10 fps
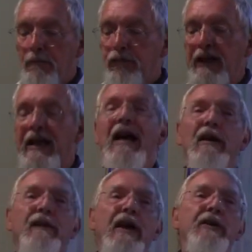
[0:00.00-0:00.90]
break
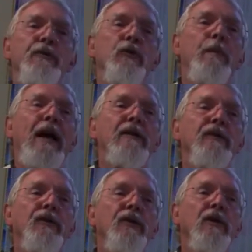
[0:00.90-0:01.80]
out of our usual
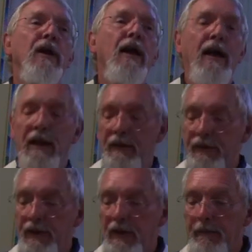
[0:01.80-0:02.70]
patterns and